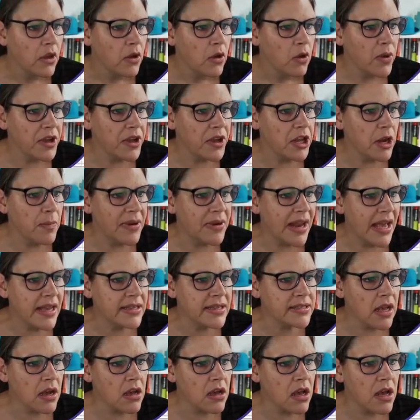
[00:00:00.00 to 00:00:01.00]
We're going to place
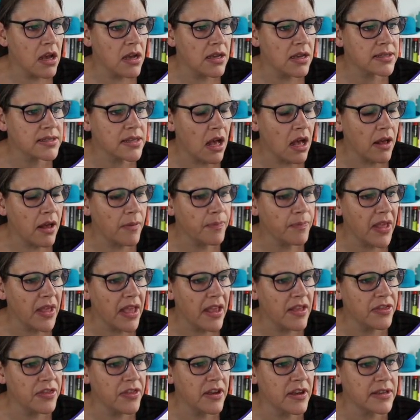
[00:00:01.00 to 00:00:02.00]
our cursor
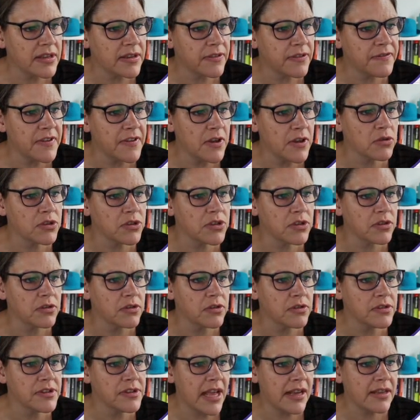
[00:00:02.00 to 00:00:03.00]
in the field
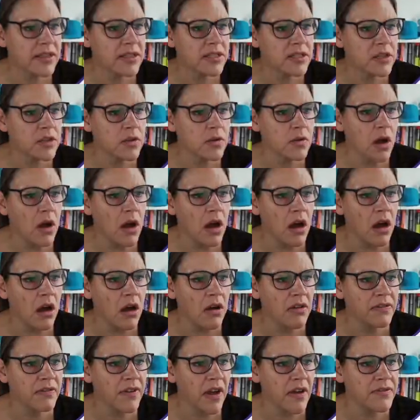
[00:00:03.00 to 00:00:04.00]
next to our
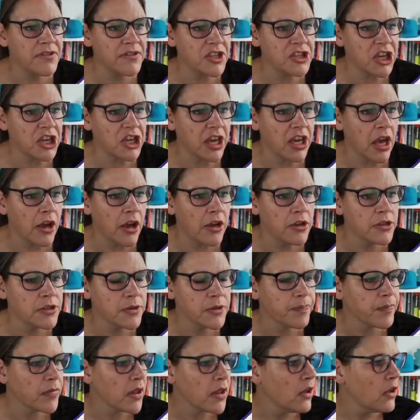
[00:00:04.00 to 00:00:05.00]
5-digit code.
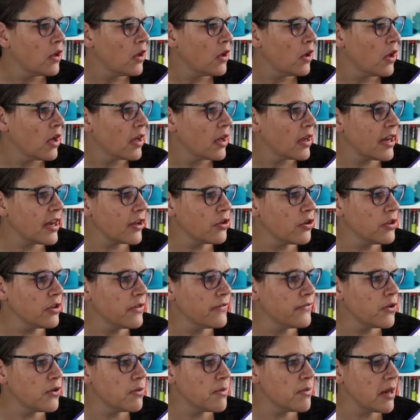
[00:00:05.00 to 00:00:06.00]
Click on the
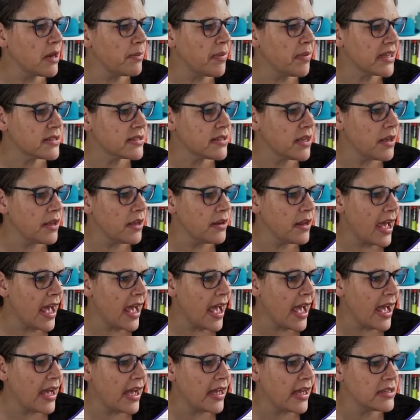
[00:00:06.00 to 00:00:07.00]
formula button
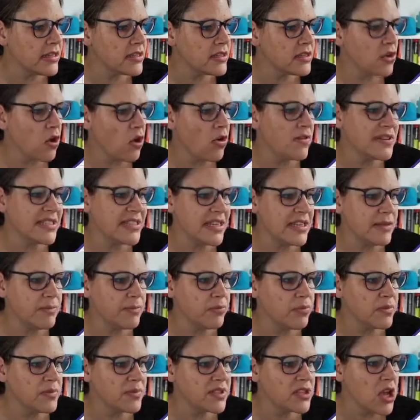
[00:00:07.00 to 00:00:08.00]
and obviously
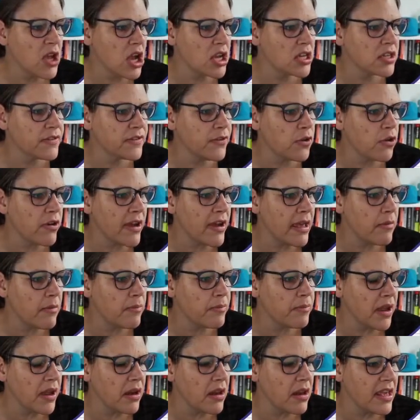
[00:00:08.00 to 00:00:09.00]
search for it,
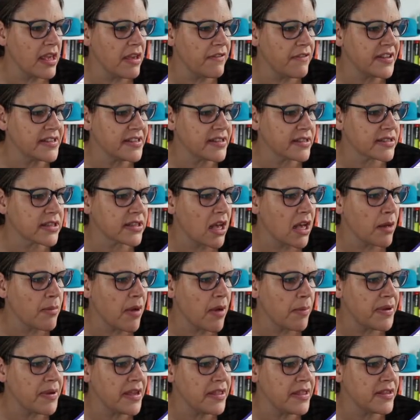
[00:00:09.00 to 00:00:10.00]
but if it doesn't come
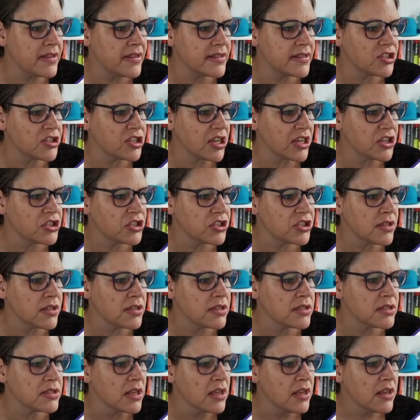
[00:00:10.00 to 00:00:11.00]
up in the suggestions,
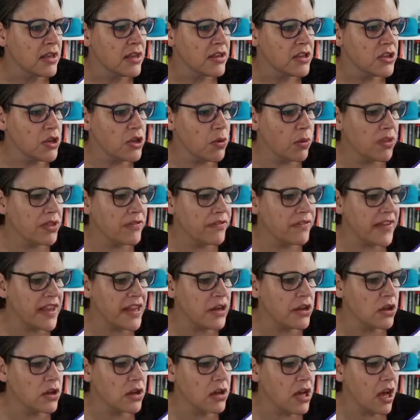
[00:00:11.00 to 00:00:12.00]
you want the
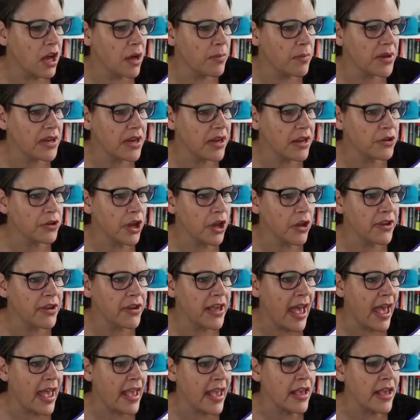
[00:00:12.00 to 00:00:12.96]
VLookup, click on OK.